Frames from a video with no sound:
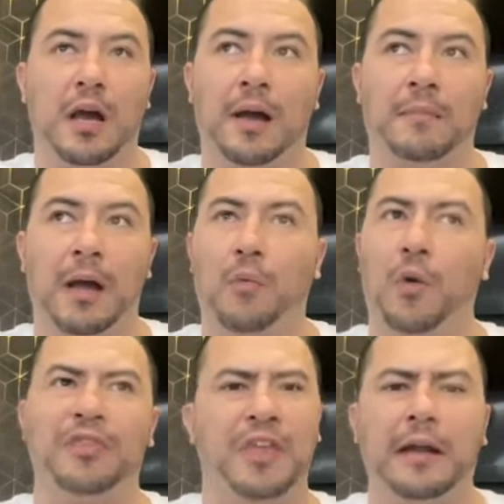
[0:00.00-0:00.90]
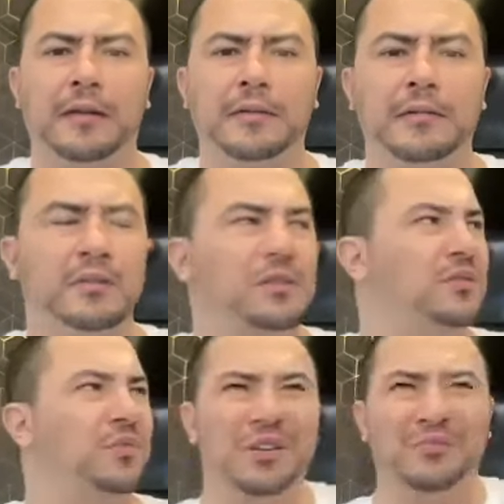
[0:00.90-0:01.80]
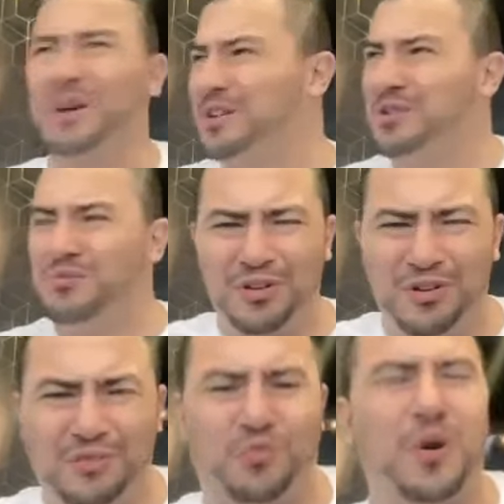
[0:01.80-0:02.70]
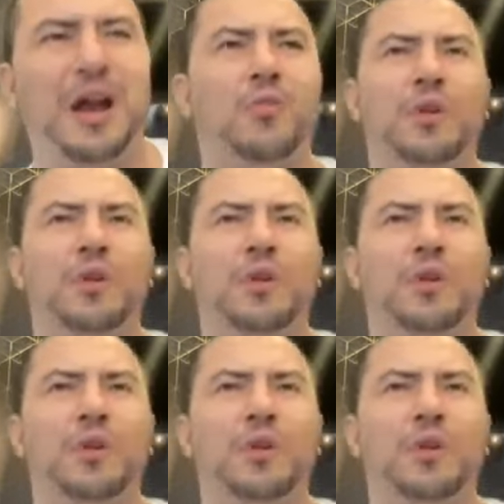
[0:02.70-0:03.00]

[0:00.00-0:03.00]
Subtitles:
I want that. Where